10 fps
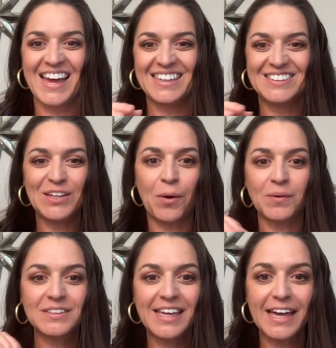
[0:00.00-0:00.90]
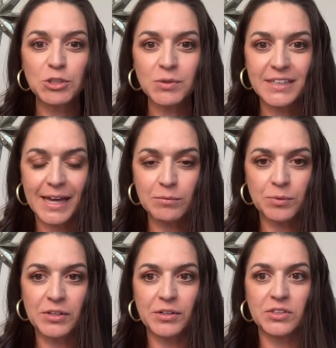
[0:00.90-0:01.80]
So, schedule times
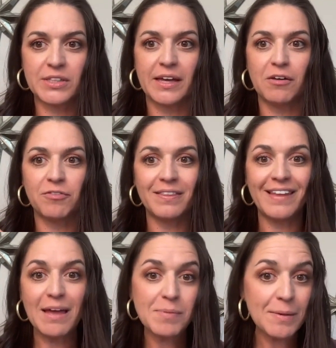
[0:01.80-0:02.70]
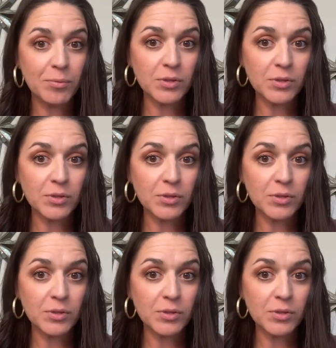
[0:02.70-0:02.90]
with yourself. Let people